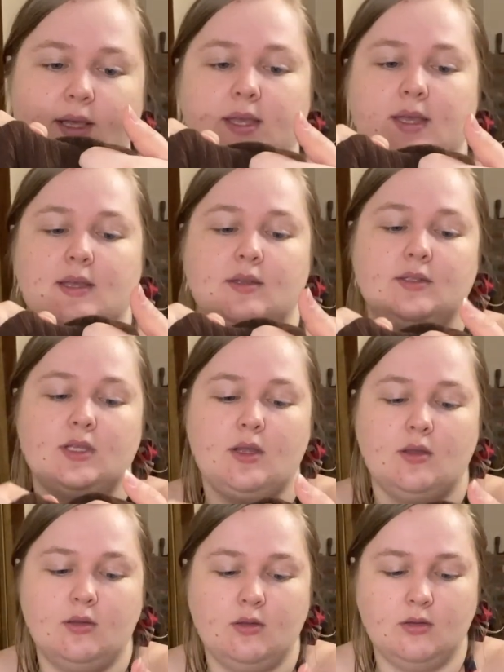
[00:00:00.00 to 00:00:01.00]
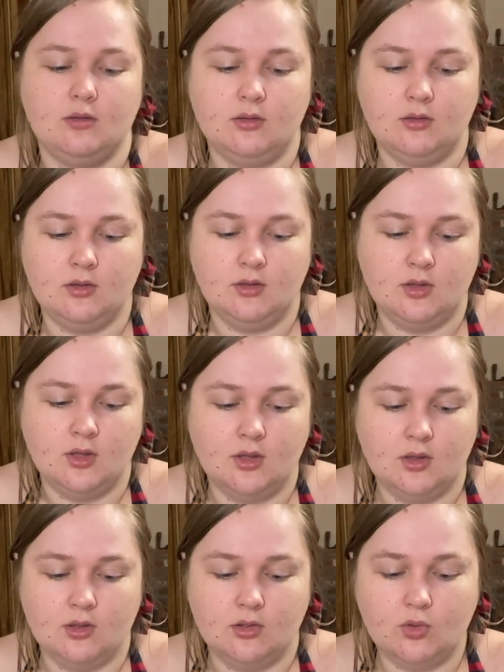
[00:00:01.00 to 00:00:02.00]
is
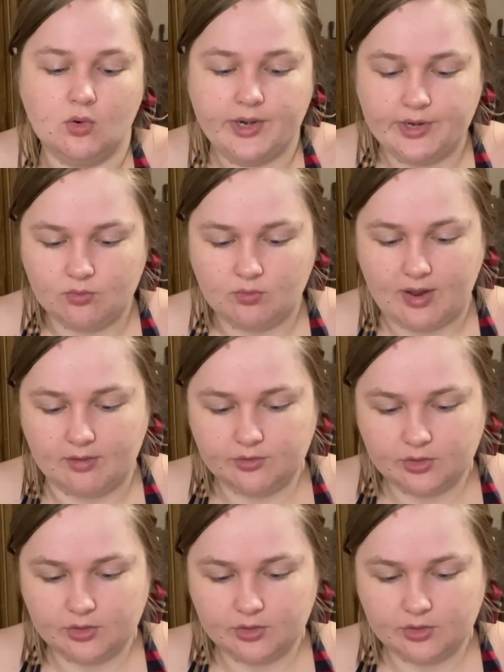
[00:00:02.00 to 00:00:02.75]
Ralph